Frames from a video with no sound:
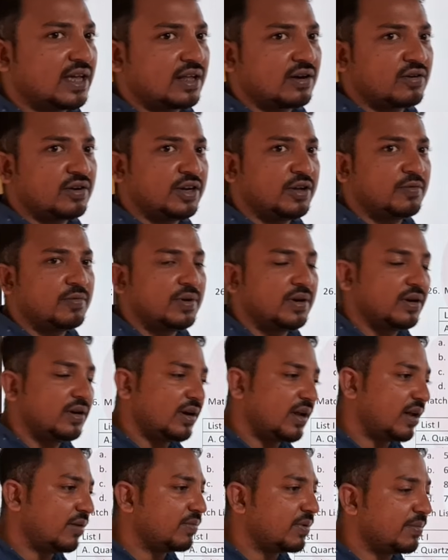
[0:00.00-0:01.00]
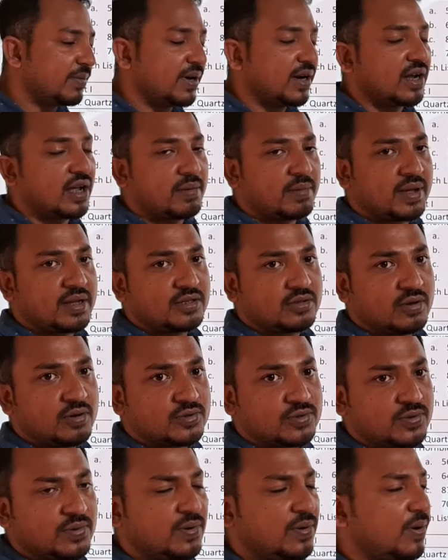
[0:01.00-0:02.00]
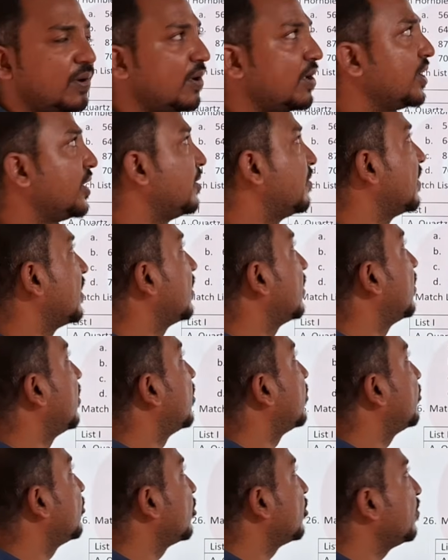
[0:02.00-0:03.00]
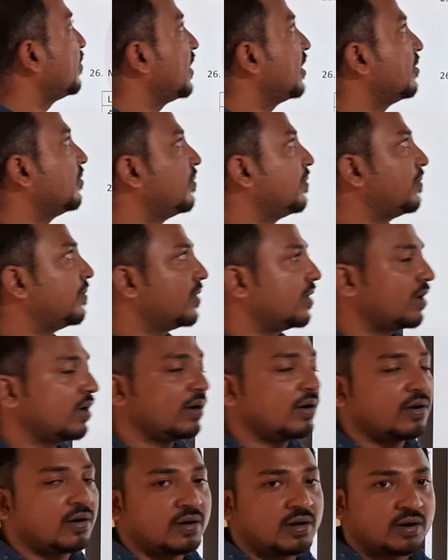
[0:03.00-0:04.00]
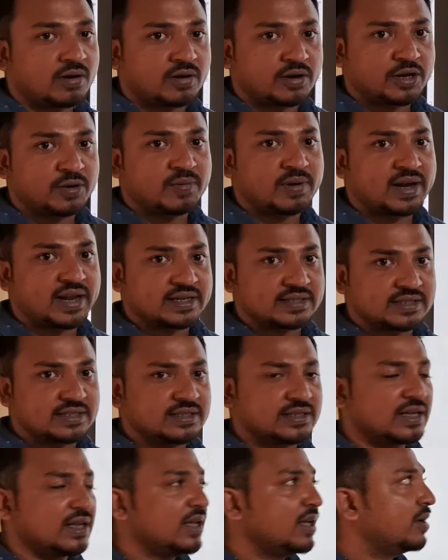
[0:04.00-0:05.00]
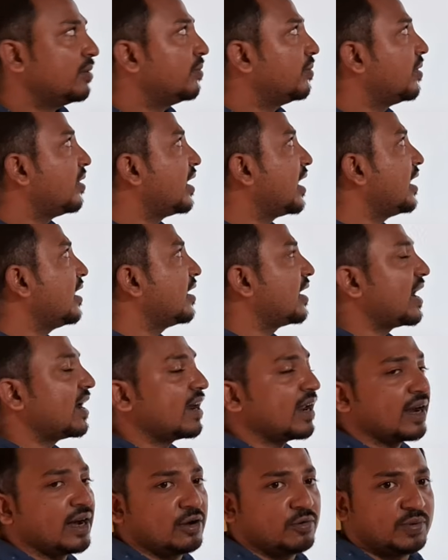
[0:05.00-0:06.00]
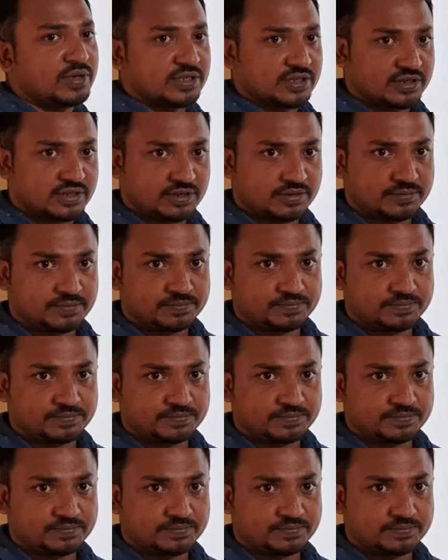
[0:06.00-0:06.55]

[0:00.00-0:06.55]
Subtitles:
are unequal, alpha, beta, gamma is also unequal. Orthorhombic, all unequal axes but at right angle to each other.